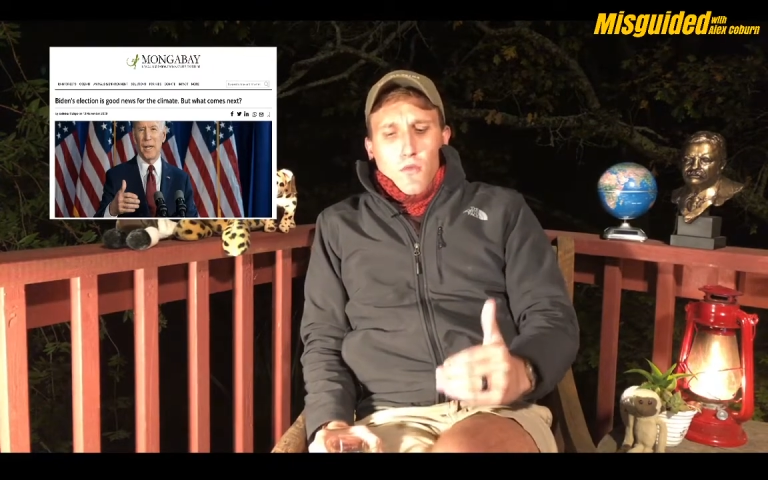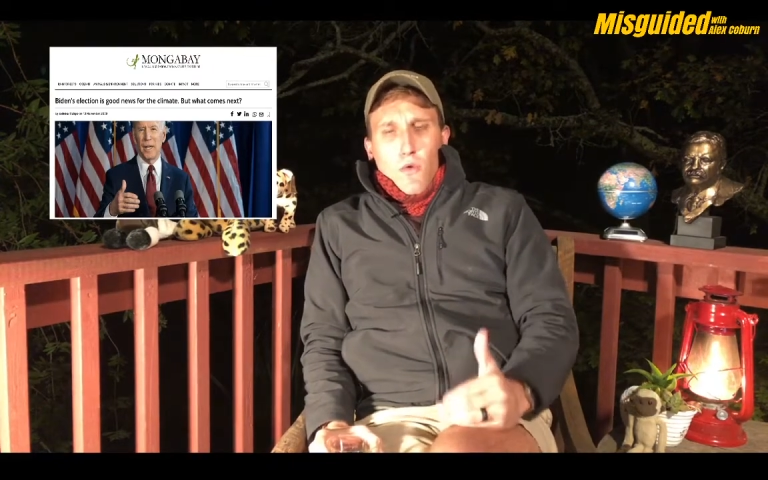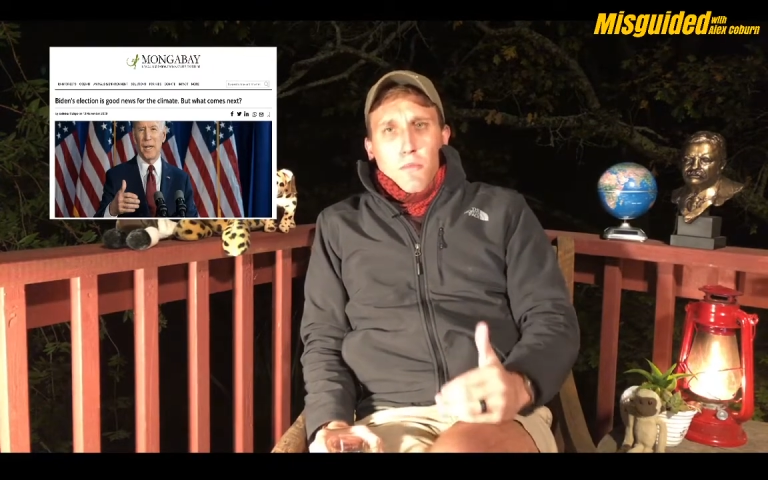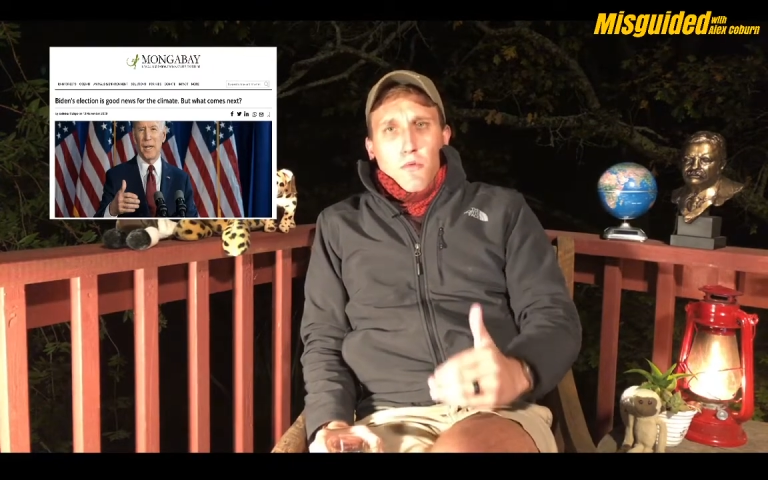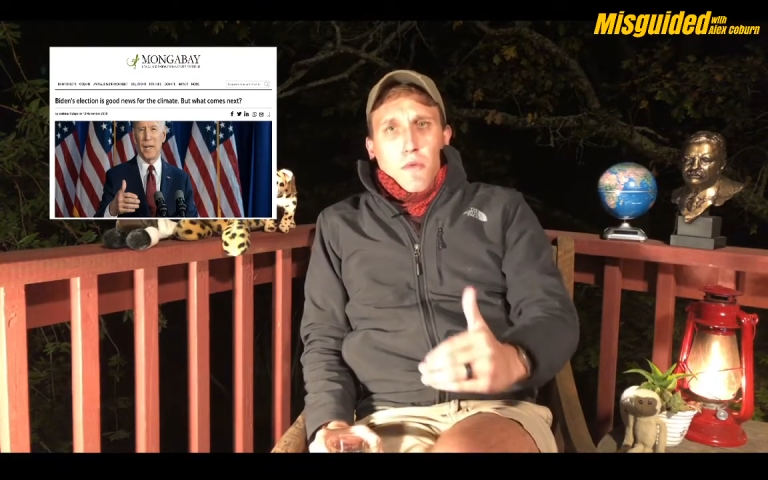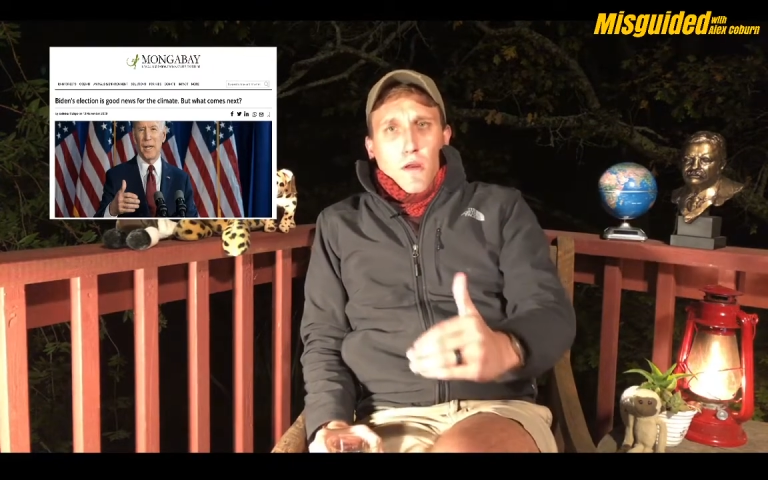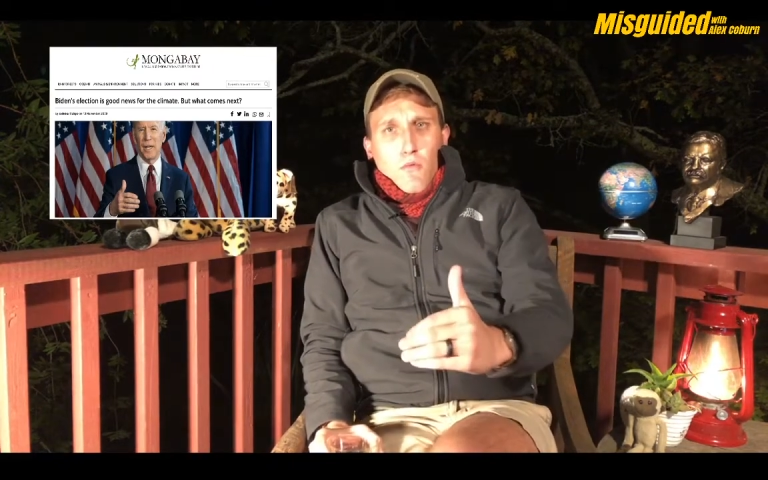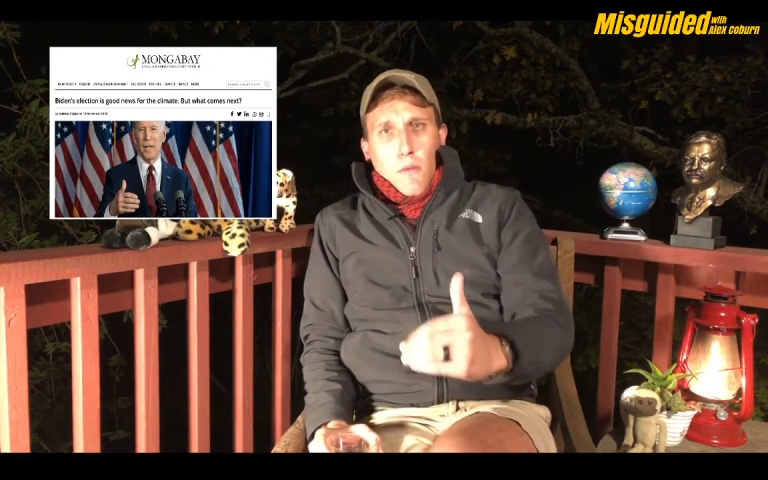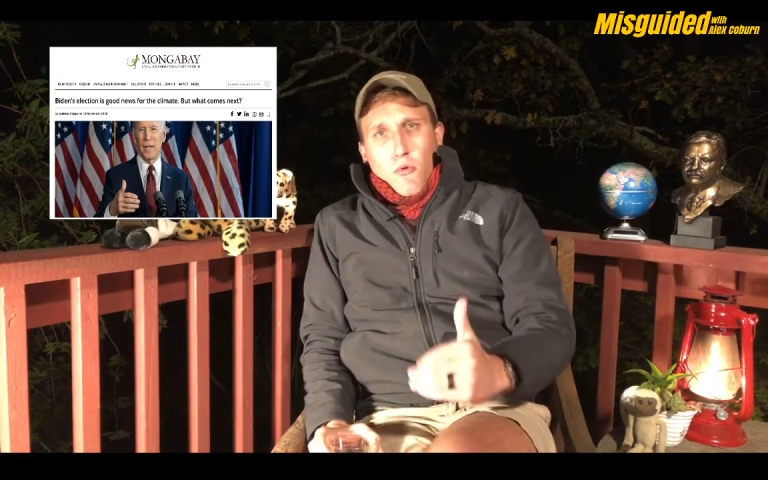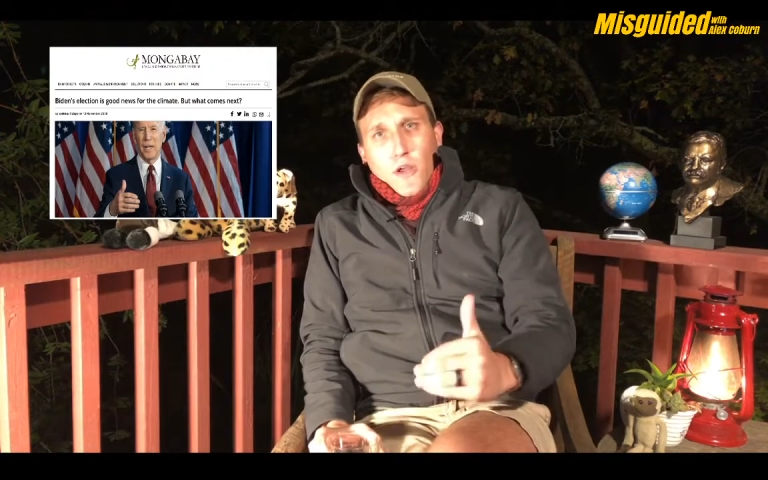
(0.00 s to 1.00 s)

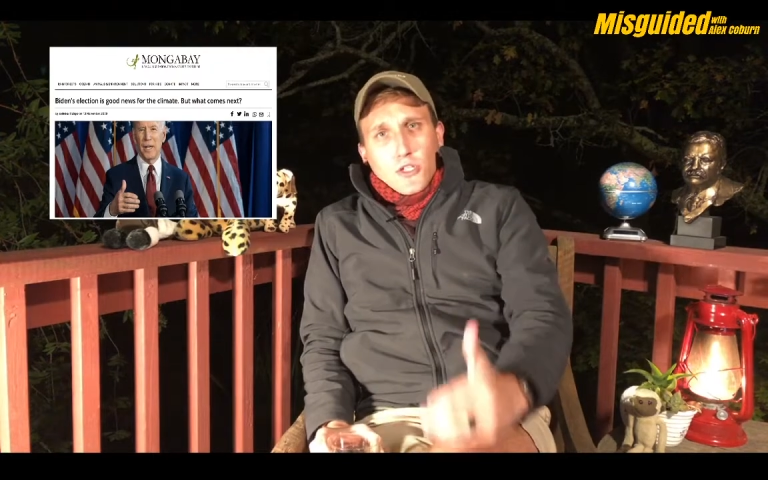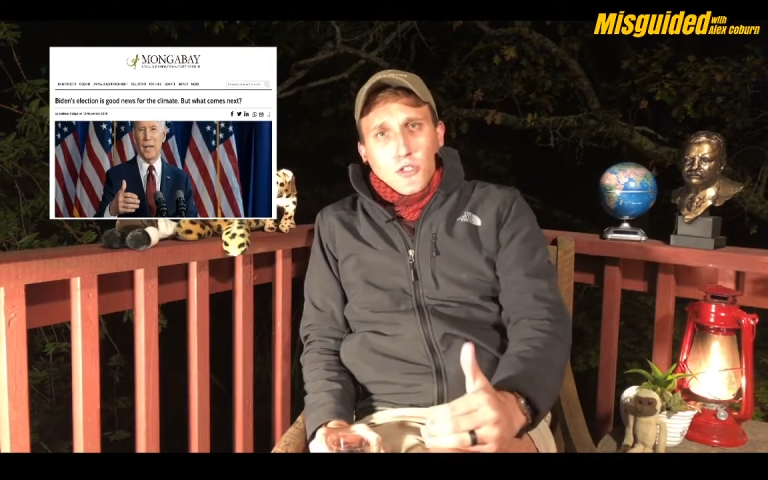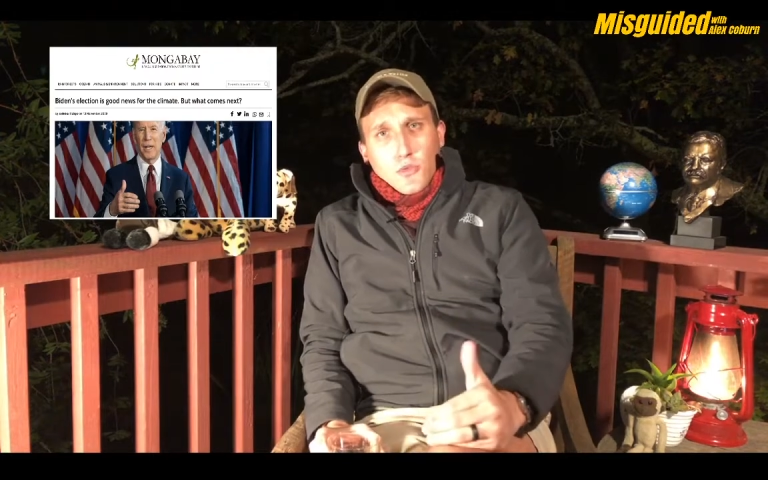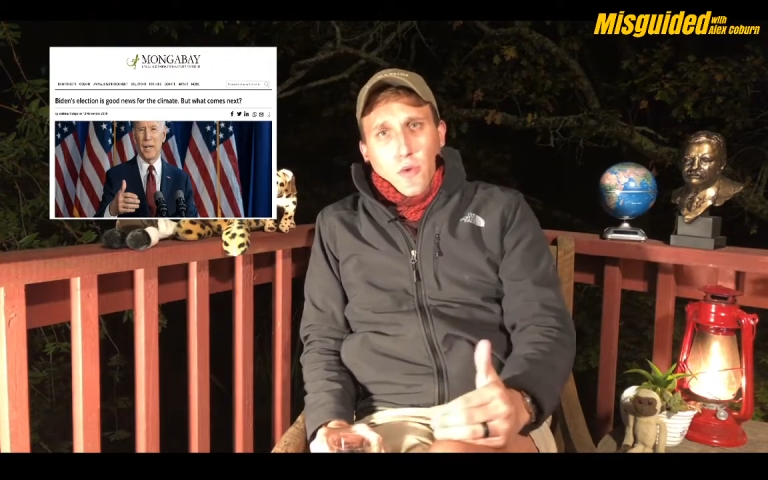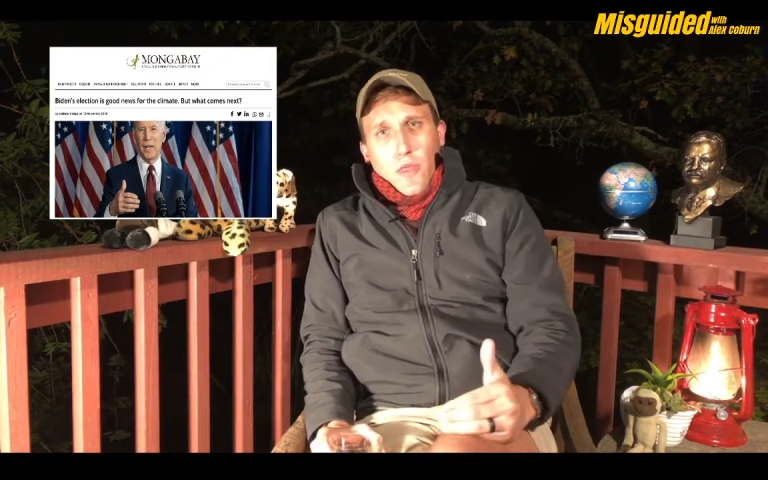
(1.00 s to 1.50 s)
reparations with?